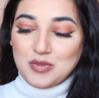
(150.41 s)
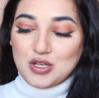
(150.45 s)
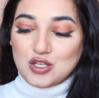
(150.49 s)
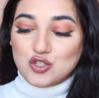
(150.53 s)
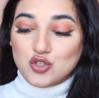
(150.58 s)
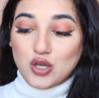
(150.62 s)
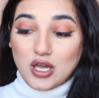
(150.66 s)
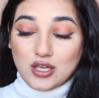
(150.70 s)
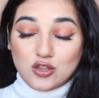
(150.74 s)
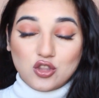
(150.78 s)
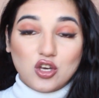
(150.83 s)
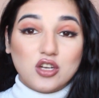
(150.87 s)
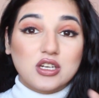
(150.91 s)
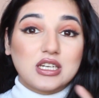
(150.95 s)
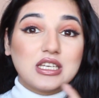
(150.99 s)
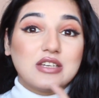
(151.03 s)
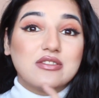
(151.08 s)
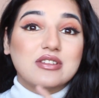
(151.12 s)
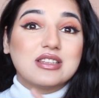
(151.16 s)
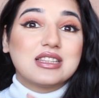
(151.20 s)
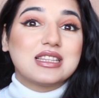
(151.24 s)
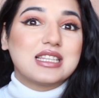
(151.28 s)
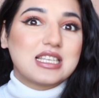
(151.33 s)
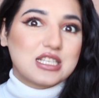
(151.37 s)
So I thought
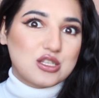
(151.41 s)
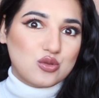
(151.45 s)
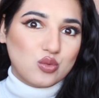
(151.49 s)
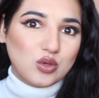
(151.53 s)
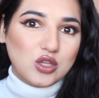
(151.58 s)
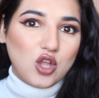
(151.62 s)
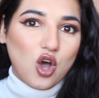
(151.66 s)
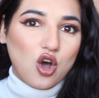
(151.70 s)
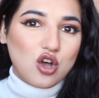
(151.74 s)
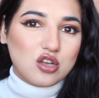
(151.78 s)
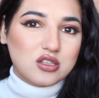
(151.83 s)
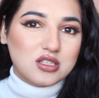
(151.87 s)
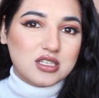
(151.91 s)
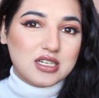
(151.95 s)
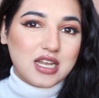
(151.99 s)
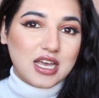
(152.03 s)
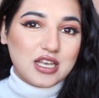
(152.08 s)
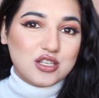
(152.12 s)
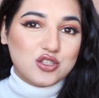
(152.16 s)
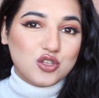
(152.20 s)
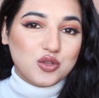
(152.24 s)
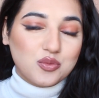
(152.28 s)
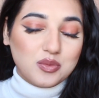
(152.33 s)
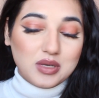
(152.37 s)
even this will
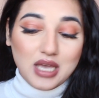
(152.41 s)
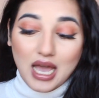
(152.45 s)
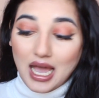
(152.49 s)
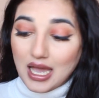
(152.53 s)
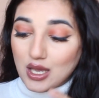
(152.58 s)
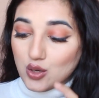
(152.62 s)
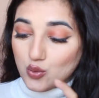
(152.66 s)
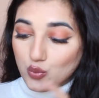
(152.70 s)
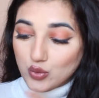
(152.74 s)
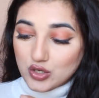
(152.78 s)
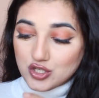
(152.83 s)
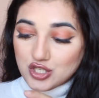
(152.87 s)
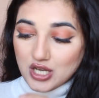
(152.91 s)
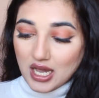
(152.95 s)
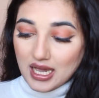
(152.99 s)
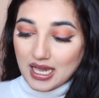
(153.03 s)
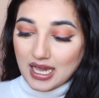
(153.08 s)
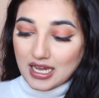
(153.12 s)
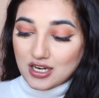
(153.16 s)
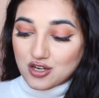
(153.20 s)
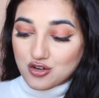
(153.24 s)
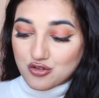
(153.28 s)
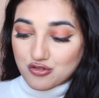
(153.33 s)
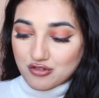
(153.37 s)
oxidize on me. I wish I
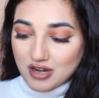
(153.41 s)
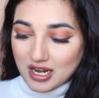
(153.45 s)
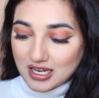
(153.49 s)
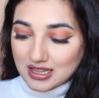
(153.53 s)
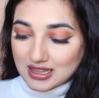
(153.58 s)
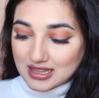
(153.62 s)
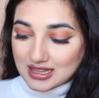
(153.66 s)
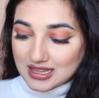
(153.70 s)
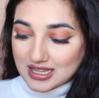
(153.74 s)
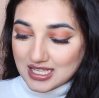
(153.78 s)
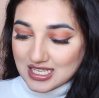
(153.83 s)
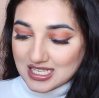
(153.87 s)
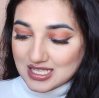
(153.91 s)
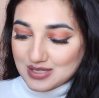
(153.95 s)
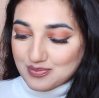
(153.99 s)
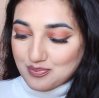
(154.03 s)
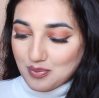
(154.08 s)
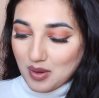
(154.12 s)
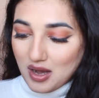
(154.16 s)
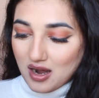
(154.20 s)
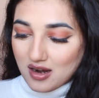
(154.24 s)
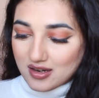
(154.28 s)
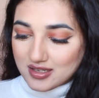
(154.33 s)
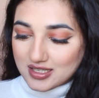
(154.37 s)
had read this
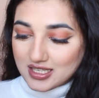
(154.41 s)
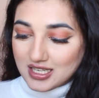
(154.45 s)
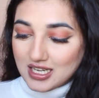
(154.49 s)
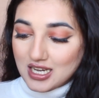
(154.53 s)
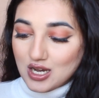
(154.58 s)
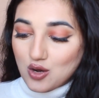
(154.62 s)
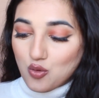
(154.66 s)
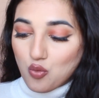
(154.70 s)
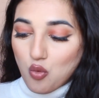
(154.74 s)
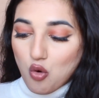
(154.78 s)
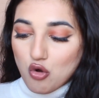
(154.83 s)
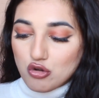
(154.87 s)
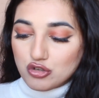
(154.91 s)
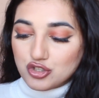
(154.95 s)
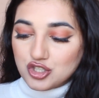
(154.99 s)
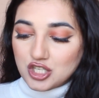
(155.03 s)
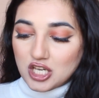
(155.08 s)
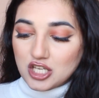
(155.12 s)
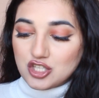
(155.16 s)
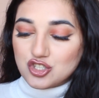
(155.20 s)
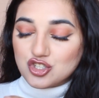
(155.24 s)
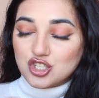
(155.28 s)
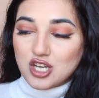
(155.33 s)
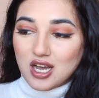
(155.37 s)
part, won't
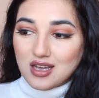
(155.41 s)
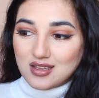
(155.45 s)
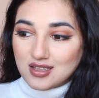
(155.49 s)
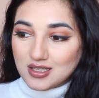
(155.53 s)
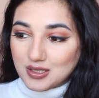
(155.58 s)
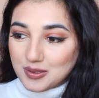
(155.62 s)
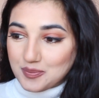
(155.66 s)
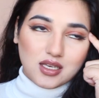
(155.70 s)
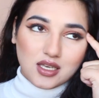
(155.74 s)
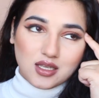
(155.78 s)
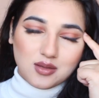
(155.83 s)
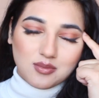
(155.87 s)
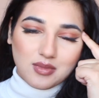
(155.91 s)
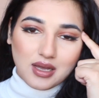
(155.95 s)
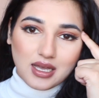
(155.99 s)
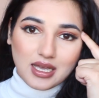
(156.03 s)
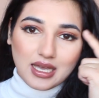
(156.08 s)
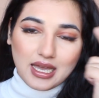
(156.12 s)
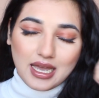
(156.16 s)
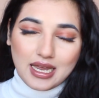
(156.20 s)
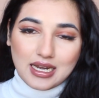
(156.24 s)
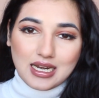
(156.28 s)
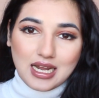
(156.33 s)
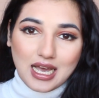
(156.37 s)
change color. In my
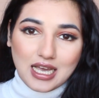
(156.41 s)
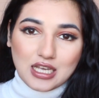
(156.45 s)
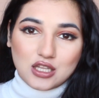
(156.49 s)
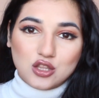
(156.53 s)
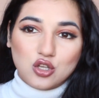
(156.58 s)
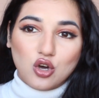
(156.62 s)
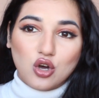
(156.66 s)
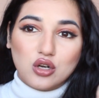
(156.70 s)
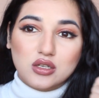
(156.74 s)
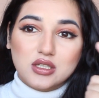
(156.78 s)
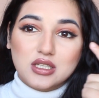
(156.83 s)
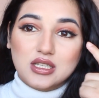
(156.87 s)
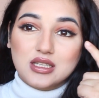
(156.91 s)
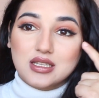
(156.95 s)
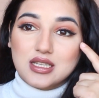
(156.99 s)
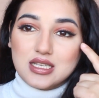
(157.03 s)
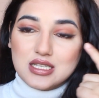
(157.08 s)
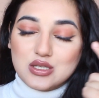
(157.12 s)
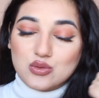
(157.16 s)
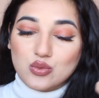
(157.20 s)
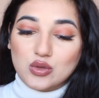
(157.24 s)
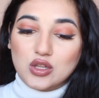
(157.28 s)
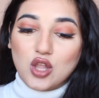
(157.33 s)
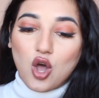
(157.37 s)
head, I thought that
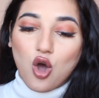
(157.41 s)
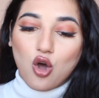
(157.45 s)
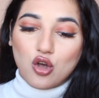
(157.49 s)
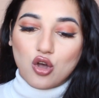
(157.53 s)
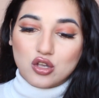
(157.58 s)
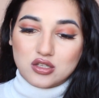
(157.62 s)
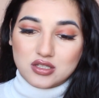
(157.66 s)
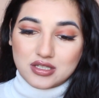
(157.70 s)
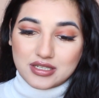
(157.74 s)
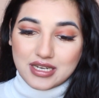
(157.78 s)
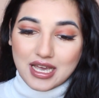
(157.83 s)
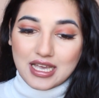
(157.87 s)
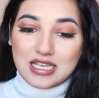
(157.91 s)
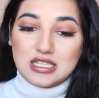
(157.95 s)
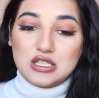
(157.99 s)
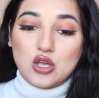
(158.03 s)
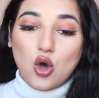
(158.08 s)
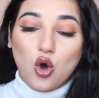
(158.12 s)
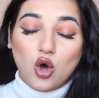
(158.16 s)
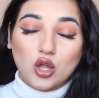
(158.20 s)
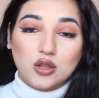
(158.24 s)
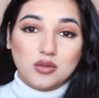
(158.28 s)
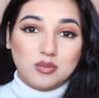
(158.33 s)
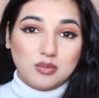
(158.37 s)
this will oxidize
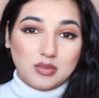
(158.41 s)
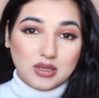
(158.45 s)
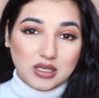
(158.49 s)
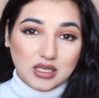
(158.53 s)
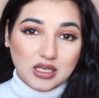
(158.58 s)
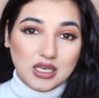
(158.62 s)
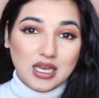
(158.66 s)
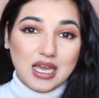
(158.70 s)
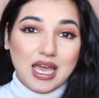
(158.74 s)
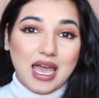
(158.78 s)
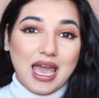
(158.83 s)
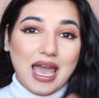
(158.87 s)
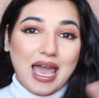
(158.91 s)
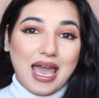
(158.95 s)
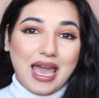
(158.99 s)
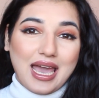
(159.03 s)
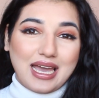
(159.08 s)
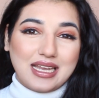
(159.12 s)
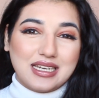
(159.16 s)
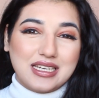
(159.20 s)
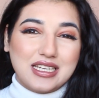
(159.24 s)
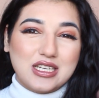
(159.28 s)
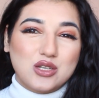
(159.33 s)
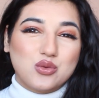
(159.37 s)
on me
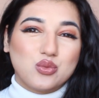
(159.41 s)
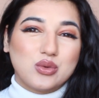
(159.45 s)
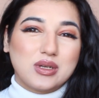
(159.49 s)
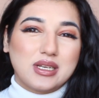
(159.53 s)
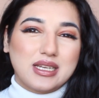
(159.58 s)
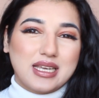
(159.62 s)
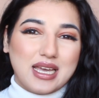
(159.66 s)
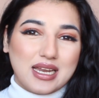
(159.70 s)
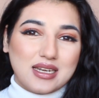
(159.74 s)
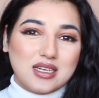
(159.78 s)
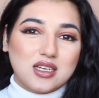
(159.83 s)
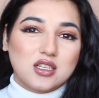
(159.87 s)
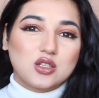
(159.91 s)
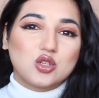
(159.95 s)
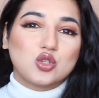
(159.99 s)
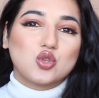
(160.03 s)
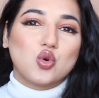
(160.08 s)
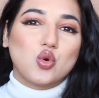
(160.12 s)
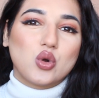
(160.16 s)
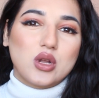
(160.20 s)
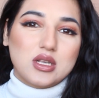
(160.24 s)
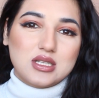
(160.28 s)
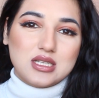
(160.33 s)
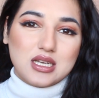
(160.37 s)
and it will get
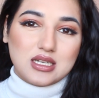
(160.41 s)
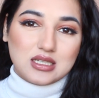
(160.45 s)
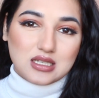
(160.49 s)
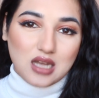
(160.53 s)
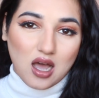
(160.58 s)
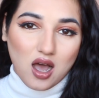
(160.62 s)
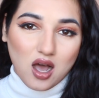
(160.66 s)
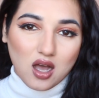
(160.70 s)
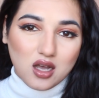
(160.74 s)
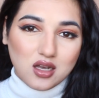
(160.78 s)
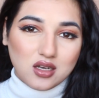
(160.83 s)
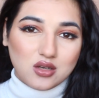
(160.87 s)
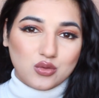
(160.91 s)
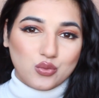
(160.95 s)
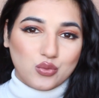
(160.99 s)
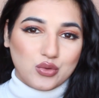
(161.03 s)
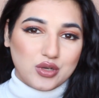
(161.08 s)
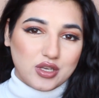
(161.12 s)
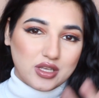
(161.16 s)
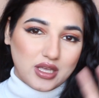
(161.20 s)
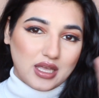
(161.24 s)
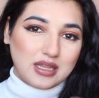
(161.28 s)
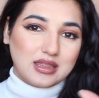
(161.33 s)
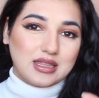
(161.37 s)
thoda sa dark
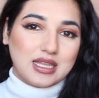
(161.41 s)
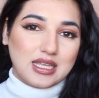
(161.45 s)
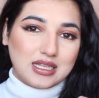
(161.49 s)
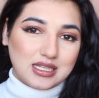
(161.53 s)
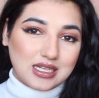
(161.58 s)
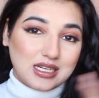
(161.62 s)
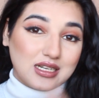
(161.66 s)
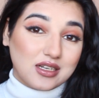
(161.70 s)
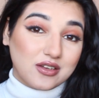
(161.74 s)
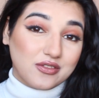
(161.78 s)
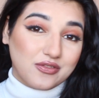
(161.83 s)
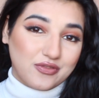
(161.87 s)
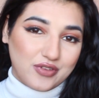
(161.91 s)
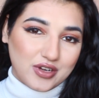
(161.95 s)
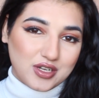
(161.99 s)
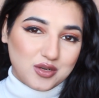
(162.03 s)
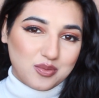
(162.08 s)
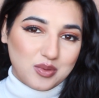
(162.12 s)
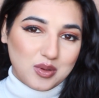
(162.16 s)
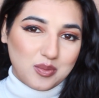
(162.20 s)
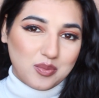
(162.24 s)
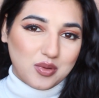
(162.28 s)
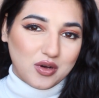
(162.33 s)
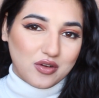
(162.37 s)
and then it will fit
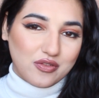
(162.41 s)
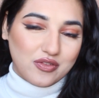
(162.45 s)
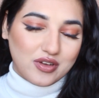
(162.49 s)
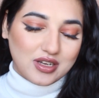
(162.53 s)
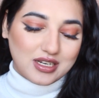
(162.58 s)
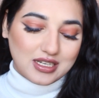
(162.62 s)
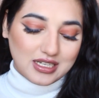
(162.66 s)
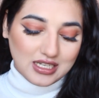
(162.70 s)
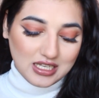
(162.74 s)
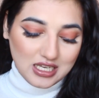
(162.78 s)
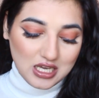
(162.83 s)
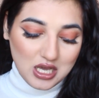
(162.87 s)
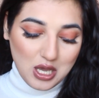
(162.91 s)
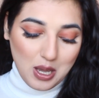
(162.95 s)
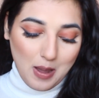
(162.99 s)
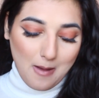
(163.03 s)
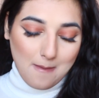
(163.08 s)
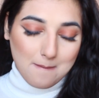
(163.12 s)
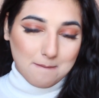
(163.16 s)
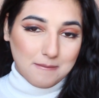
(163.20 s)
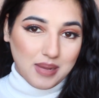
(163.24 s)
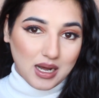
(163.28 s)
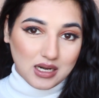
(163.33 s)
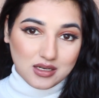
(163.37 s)
me perfectly,
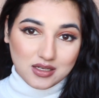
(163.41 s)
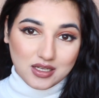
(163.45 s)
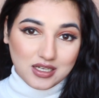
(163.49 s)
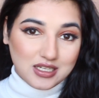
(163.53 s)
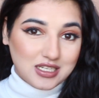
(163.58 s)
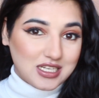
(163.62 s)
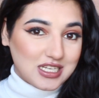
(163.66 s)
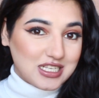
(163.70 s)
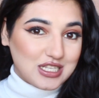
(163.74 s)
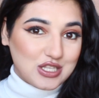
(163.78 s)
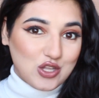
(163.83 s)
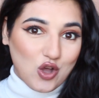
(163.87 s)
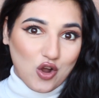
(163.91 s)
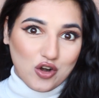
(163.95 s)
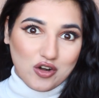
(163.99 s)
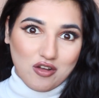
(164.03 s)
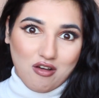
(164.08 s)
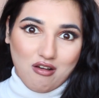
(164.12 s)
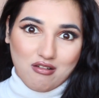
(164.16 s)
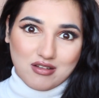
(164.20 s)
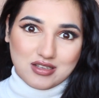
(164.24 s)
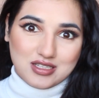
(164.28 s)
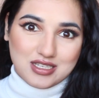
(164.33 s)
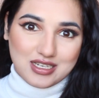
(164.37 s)
but it does not
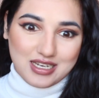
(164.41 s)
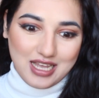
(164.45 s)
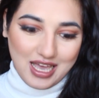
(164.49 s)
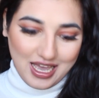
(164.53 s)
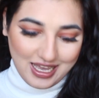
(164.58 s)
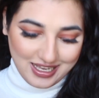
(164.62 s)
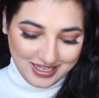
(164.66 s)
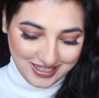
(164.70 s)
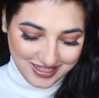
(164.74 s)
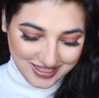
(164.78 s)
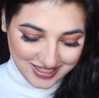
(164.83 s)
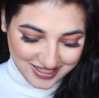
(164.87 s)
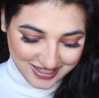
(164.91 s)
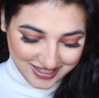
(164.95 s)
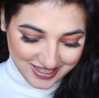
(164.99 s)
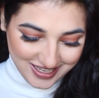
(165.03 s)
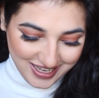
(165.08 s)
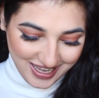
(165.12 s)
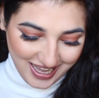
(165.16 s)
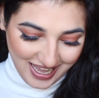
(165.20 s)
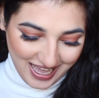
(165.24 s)
oxidize.